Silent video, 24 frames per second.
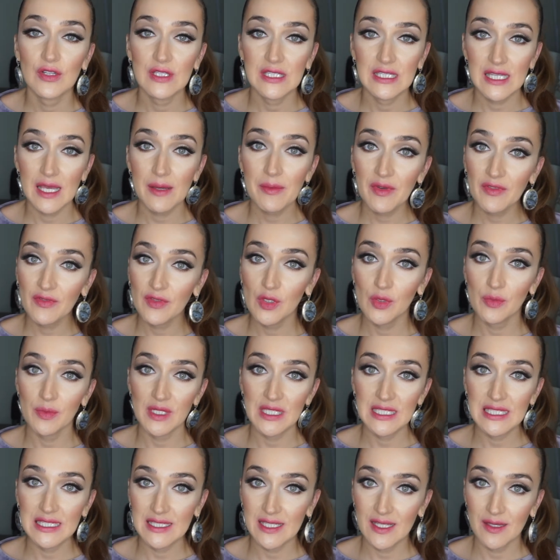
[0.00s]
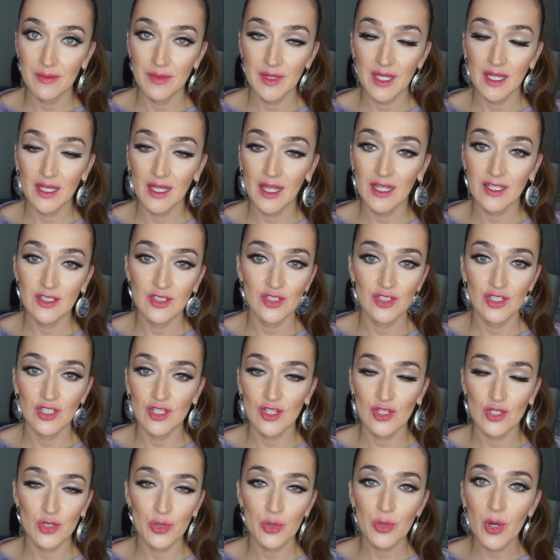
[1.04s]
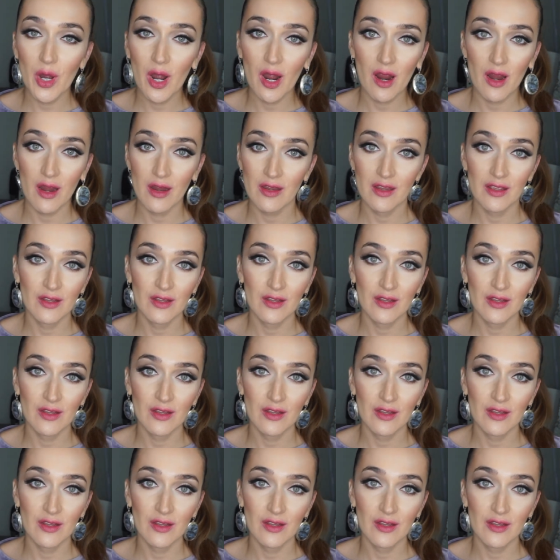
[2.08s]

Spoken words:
Some of you may seem that it's just too hard,